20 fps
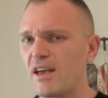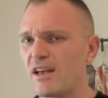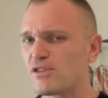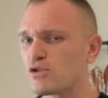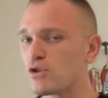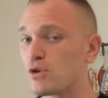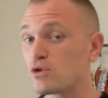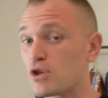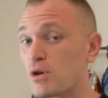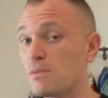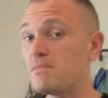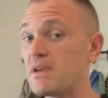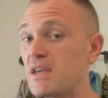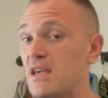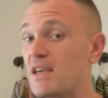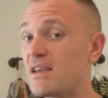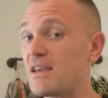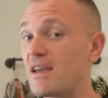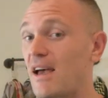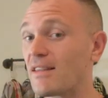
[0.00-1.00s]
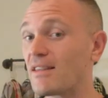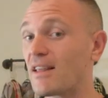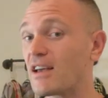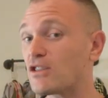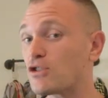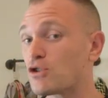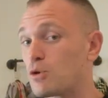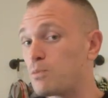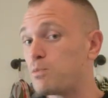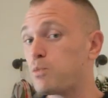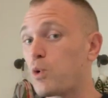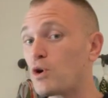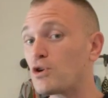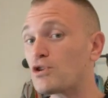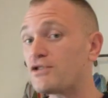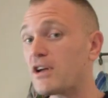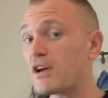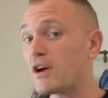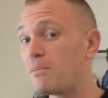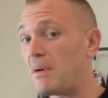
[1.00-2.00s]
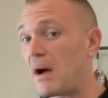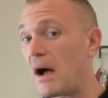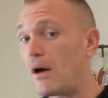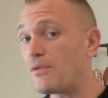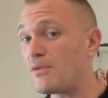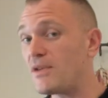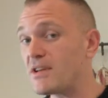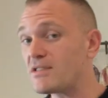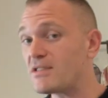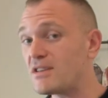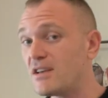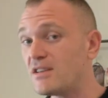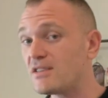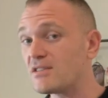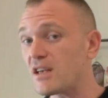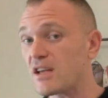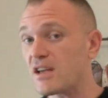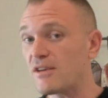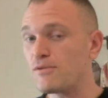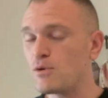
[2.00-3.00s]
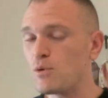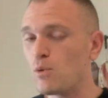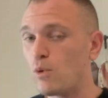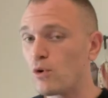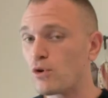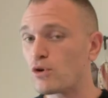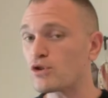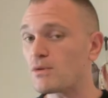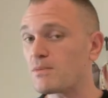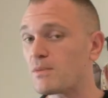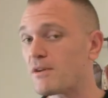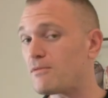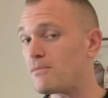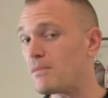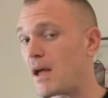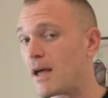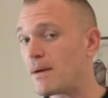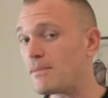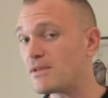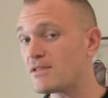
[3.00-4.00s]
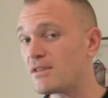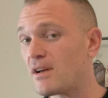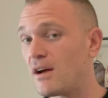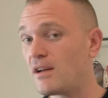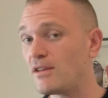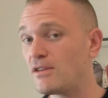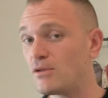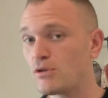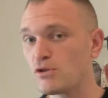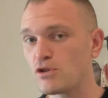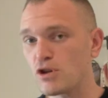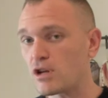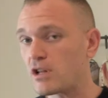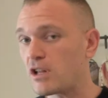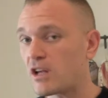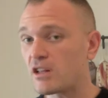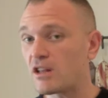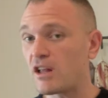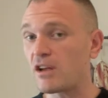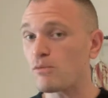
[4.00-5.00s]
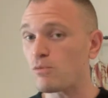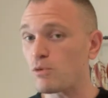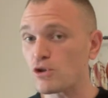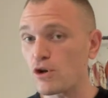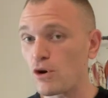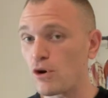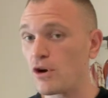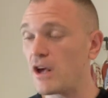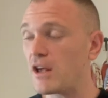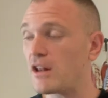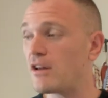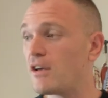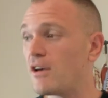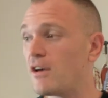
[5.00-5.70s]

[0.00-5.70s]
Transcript: To me, and like the worst thing about this is, like, if you order something from Amazon, you could just click return it.